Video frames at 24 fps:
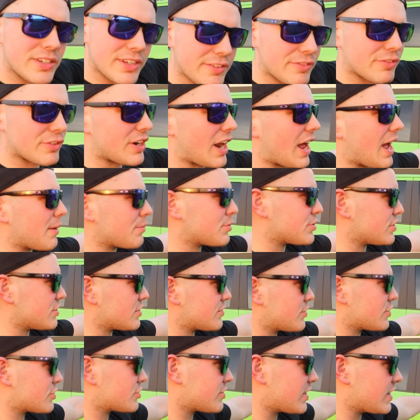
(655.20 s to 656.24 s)
different options
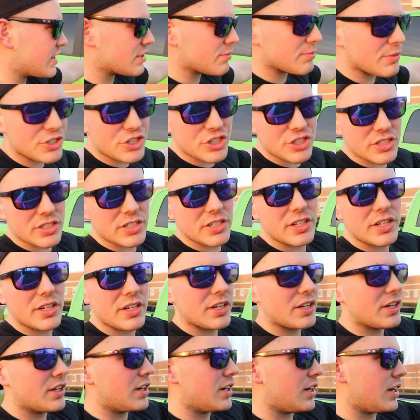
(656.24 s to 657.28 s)
for
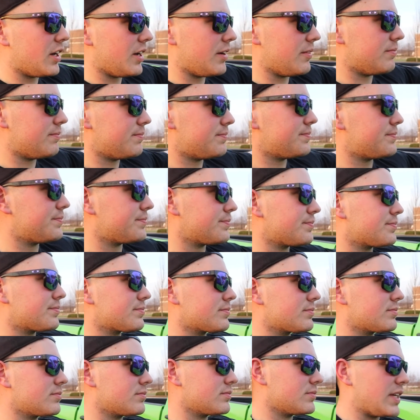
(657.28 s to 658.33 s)
transmission
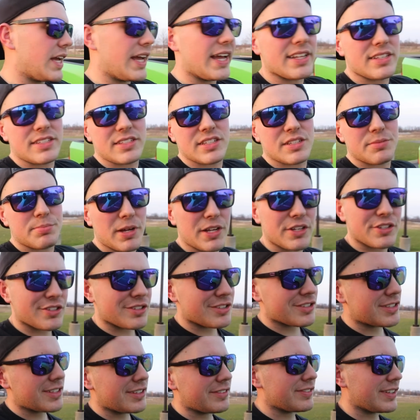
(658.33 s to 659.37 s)
and
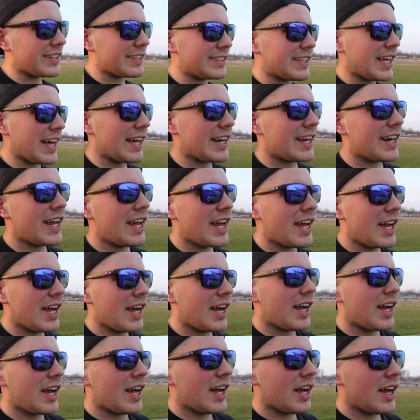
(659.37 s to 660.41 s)
suspension, stuff like that.
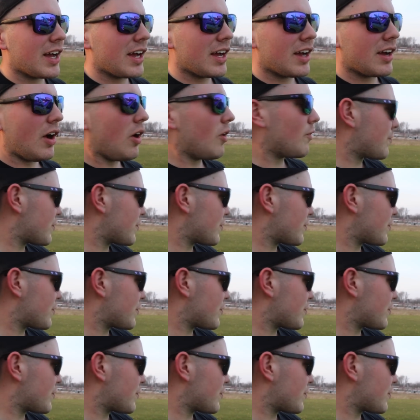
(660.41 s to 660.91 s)
Oh,